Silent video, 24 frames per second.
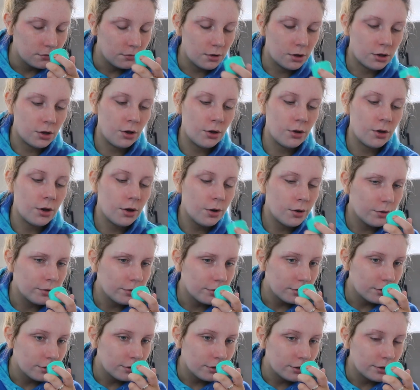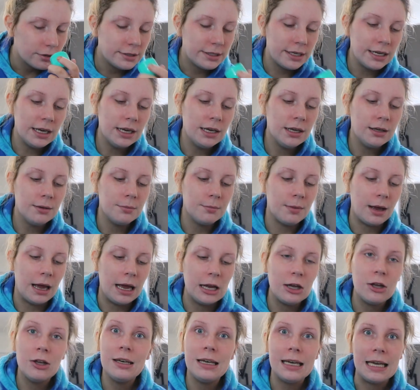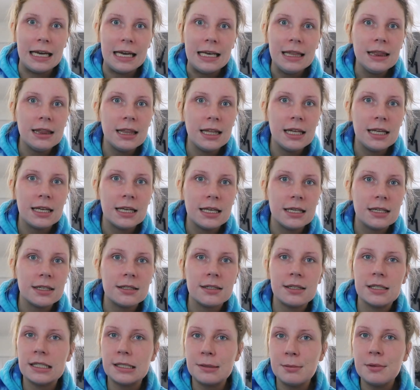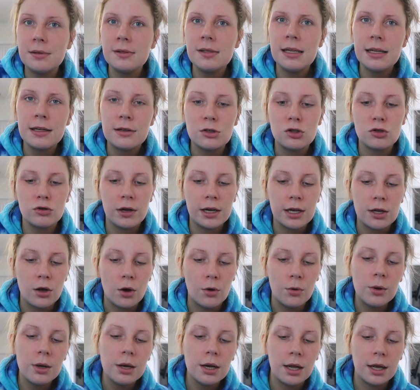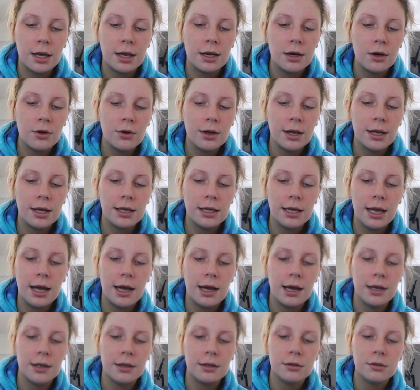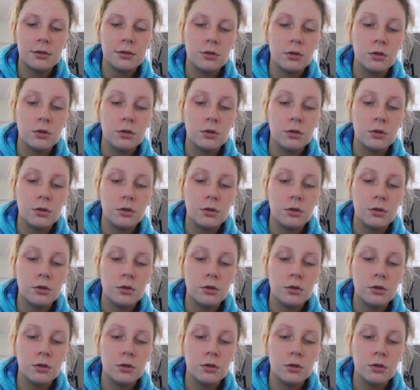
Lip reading: The cocoa, damn, I could eat this. It smells like straight coconut. Okay, yeah.